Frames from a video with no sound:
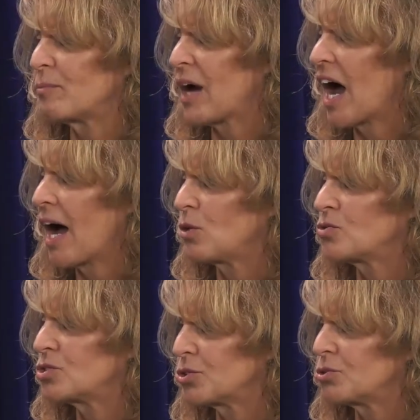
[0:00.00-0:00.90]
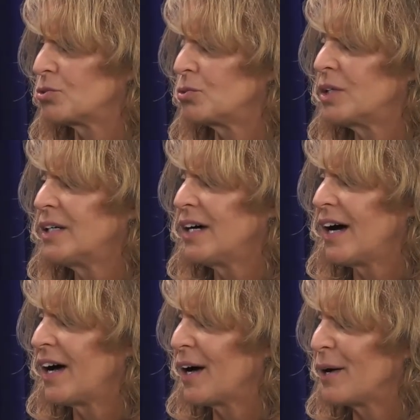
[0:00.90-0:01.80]
how to
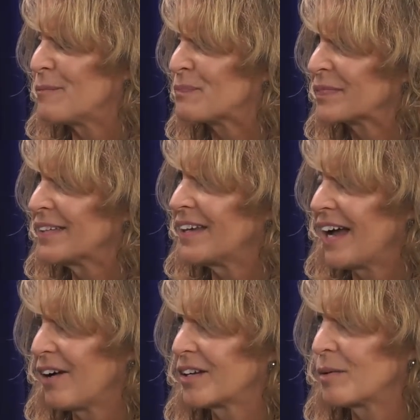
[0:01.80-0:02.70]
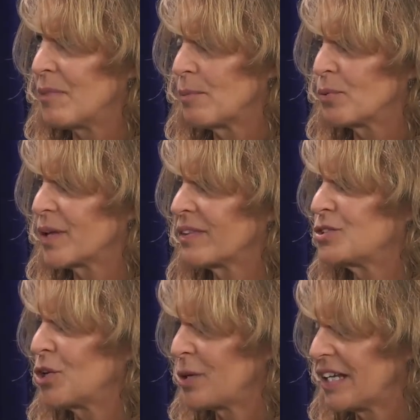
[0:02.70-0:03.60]
um, how to come up with
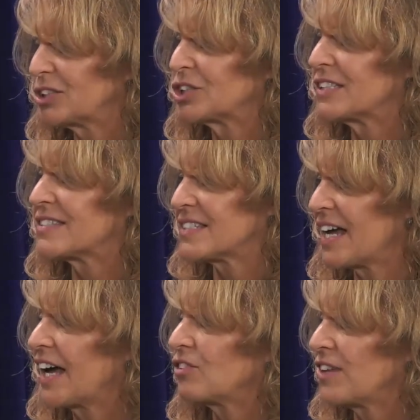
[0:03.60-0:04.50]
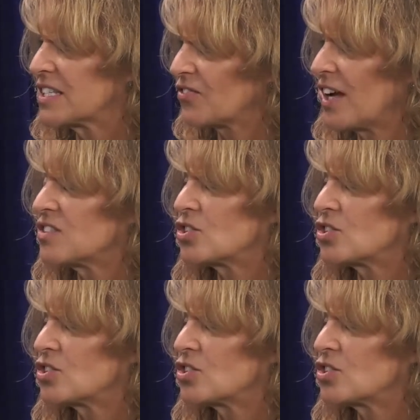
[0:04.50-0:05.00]
donations and how to raise funds.